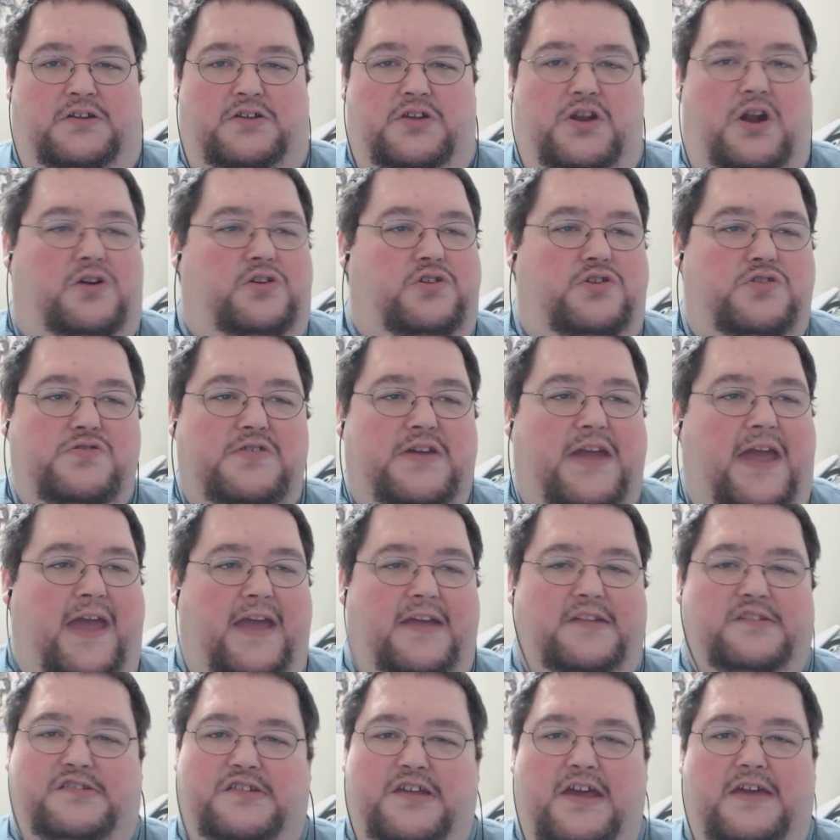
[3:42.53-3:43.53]
You know, you
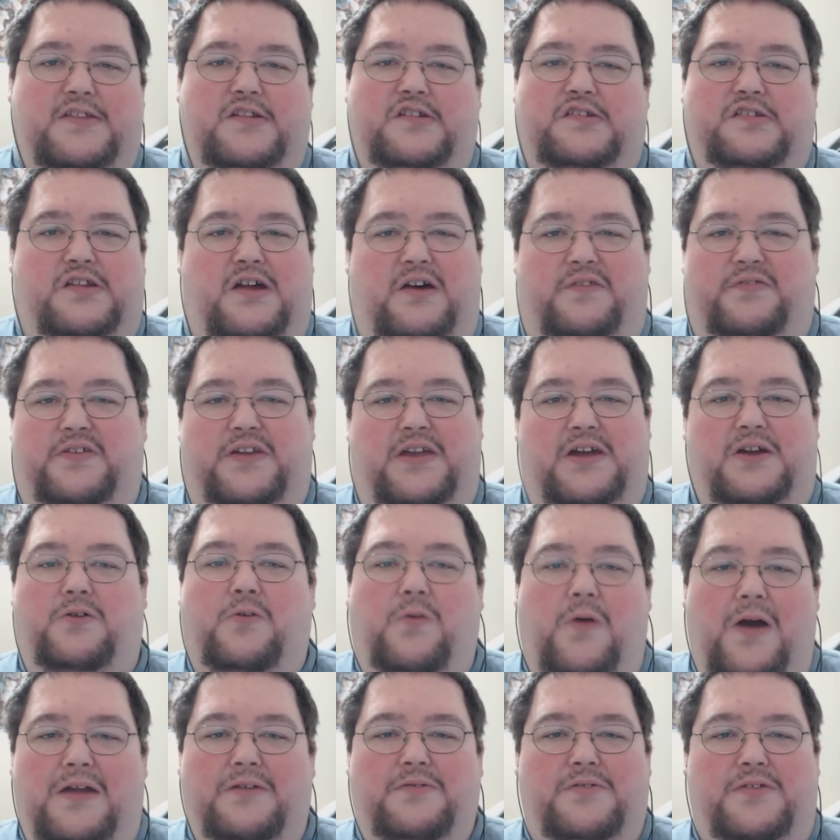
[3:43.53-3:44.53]
can't say this stuff and get
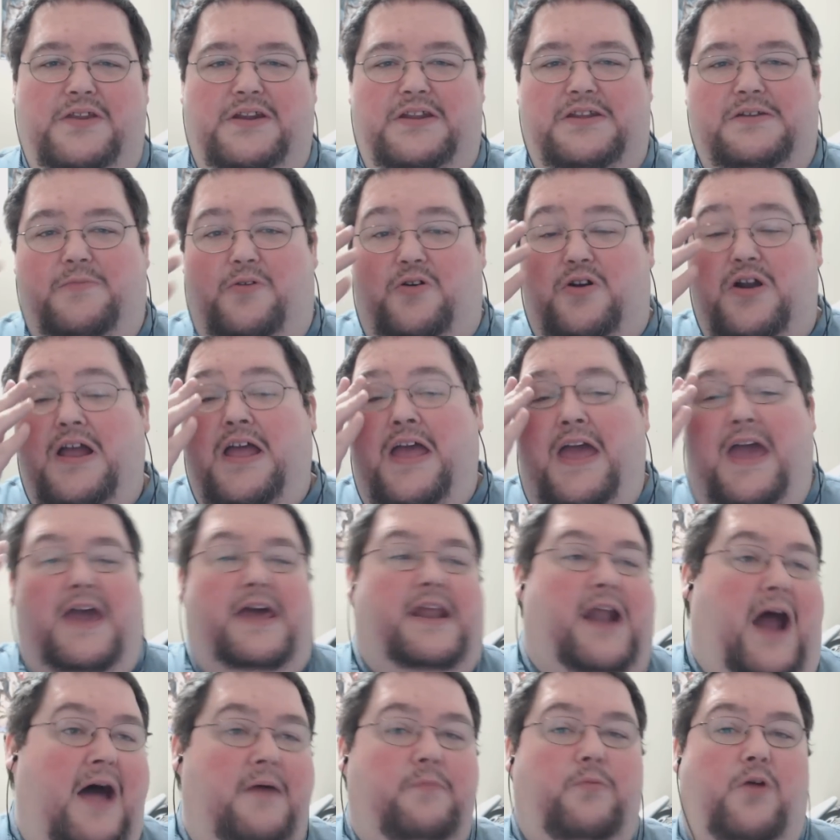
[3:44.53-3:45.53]
away with it anymore.
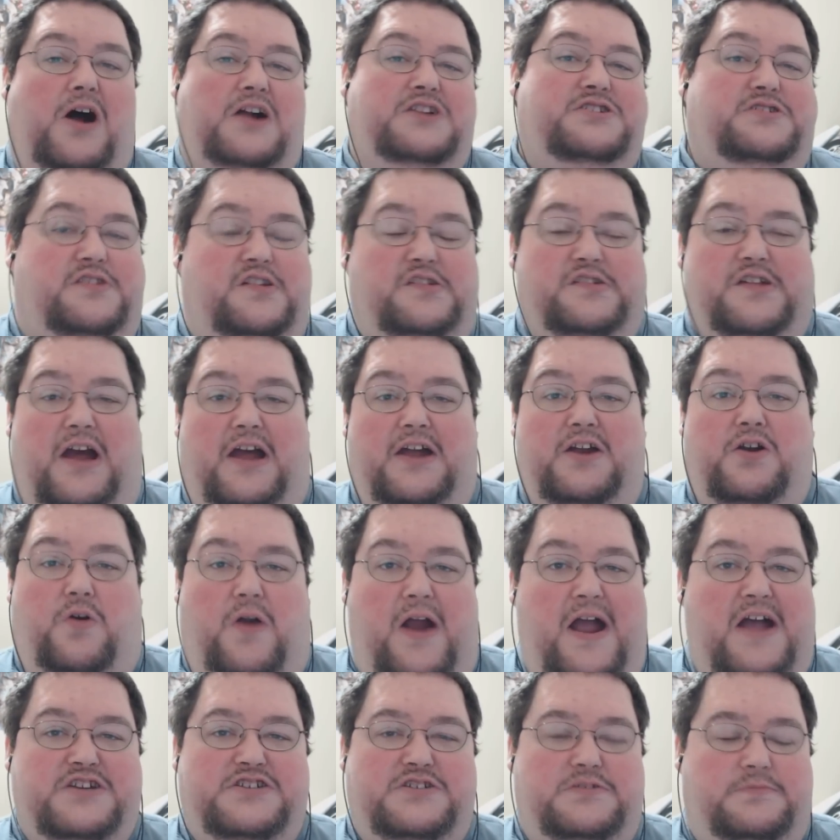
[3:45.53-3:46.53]
And I'm watching this guy
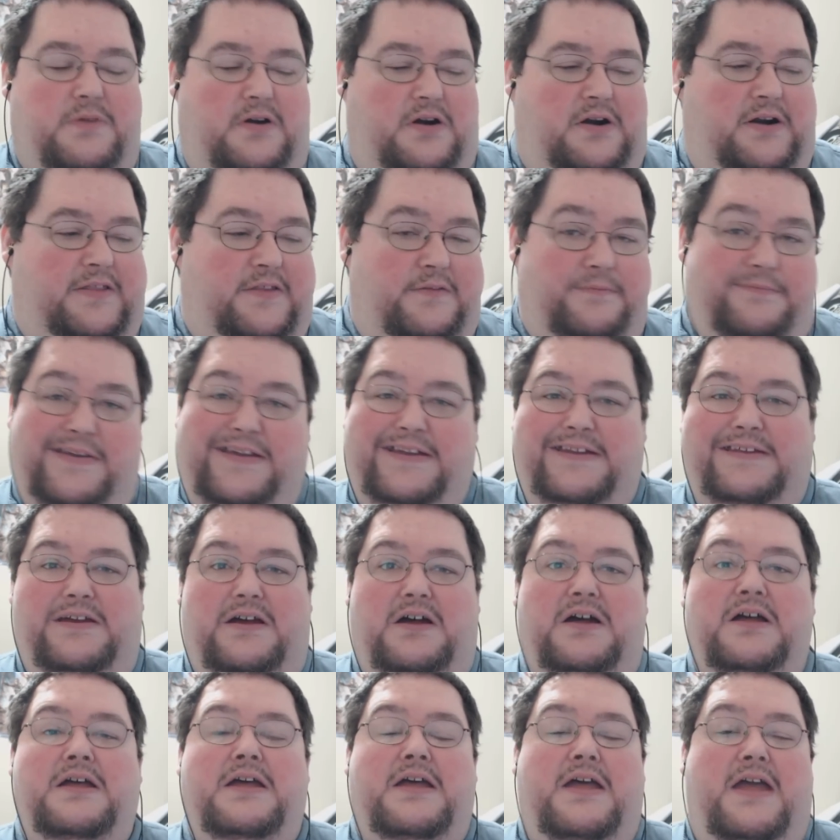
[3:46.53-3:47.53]
crash and burn in the
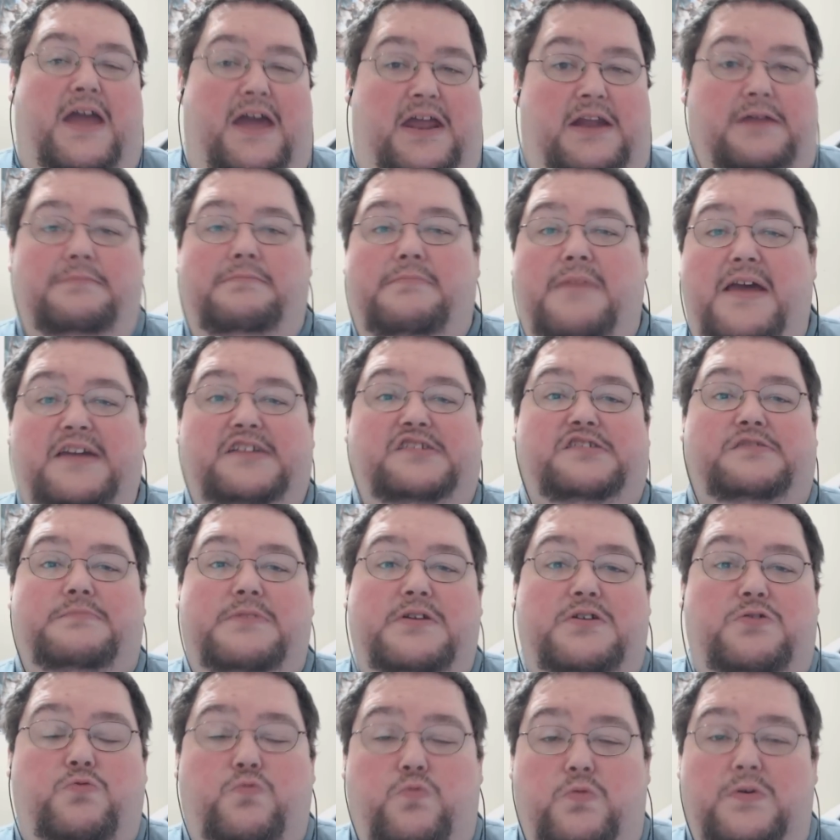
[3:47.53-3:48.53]
media, and it makes
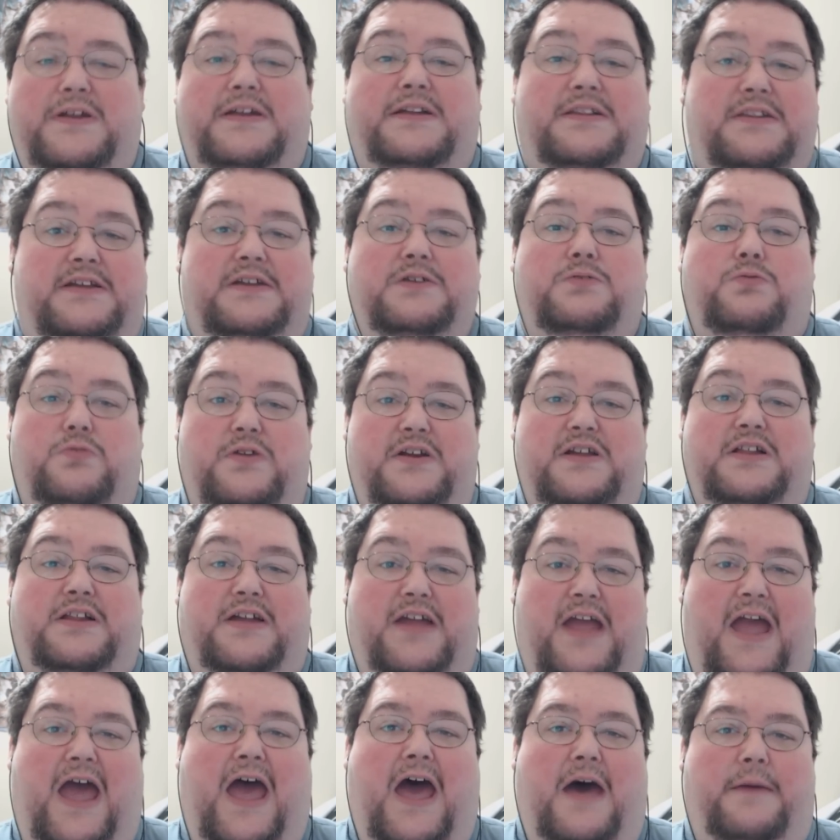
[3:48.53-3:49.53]
me really,
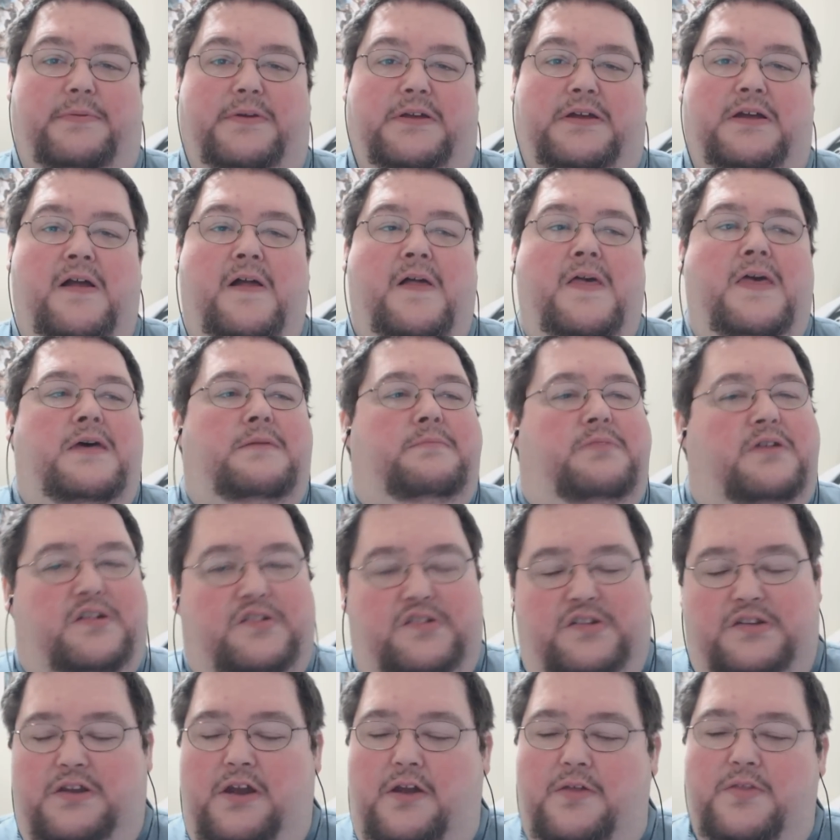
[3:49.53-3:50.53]
really happy.
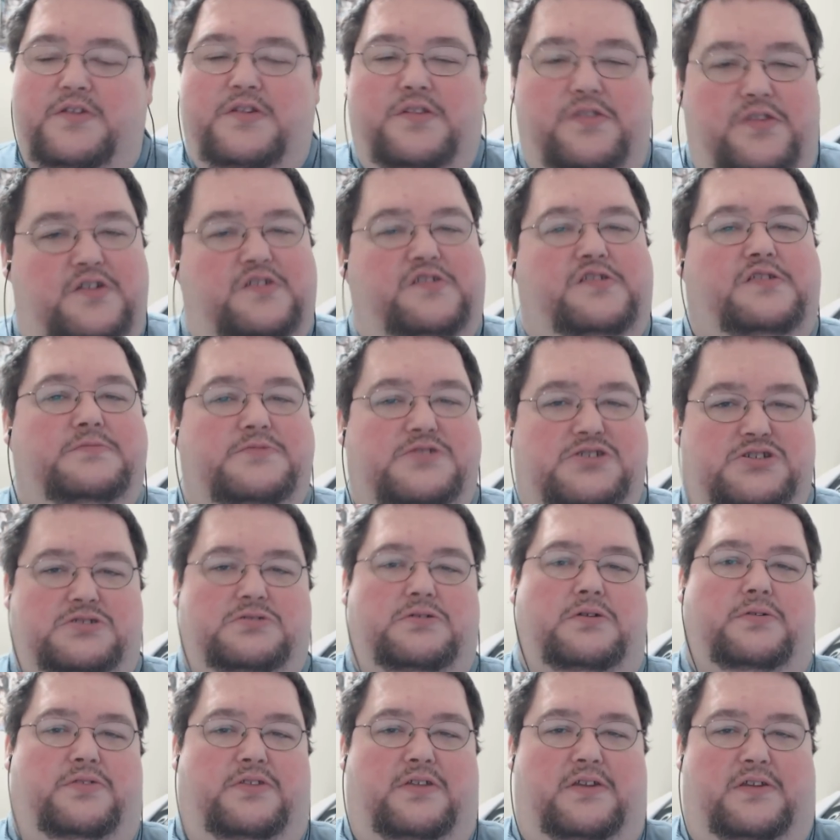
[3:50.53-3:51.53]
Because, you know, there, there's some
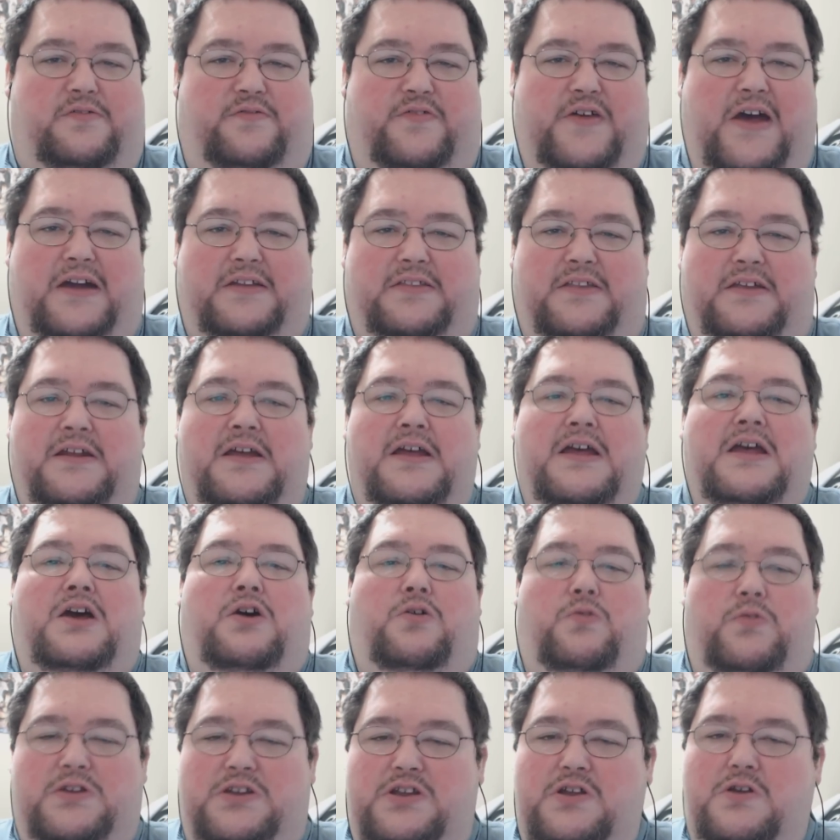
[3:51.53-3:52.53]
truth to the fact that
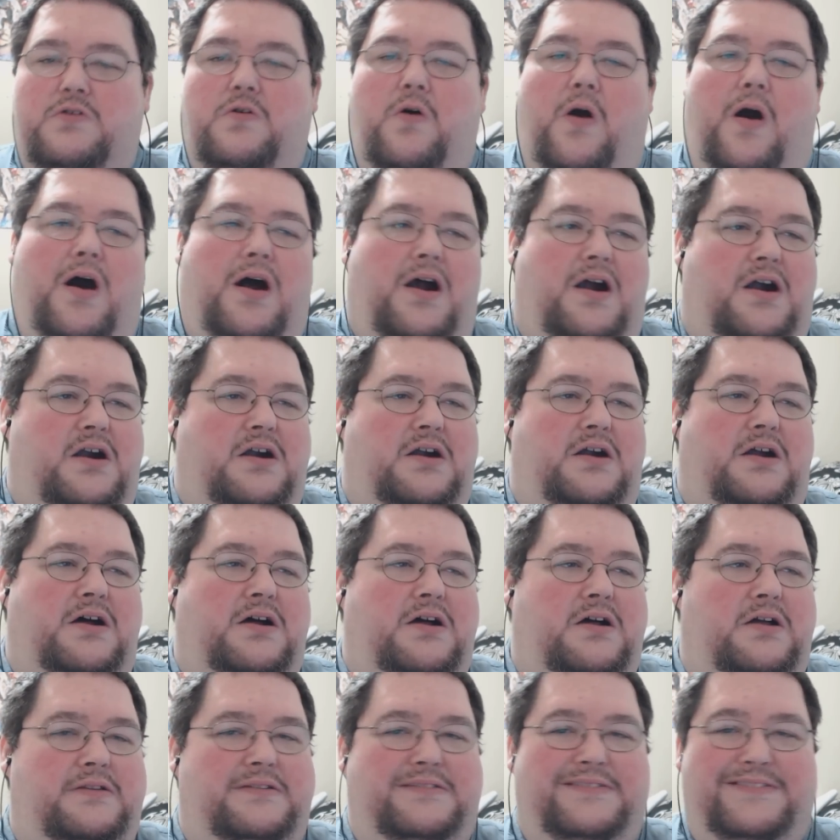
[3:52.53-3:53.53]
when you are
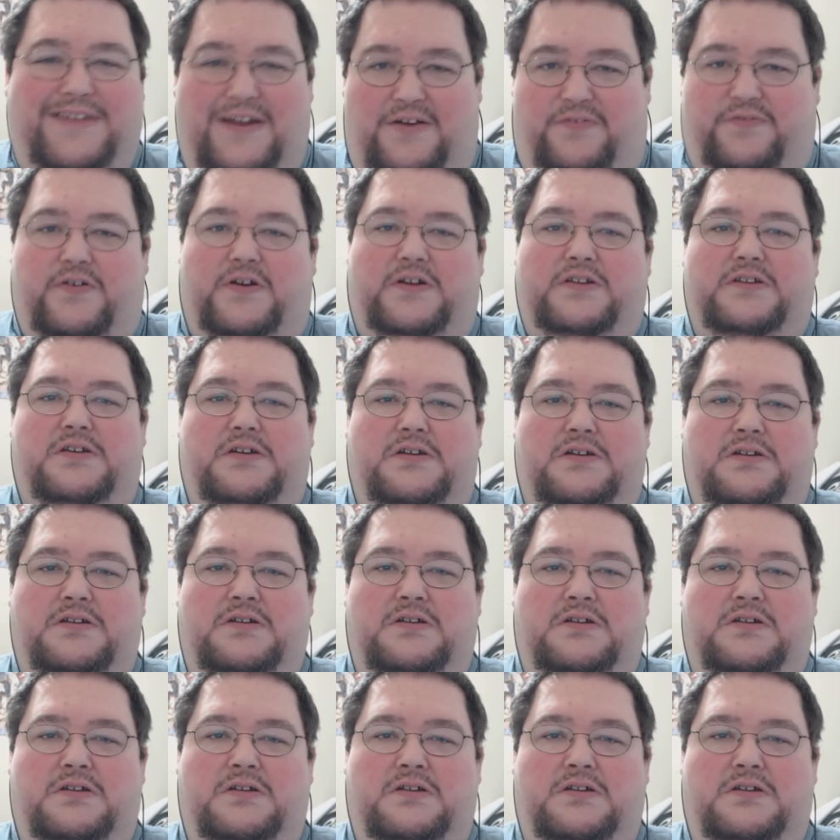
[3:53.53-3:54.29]
different,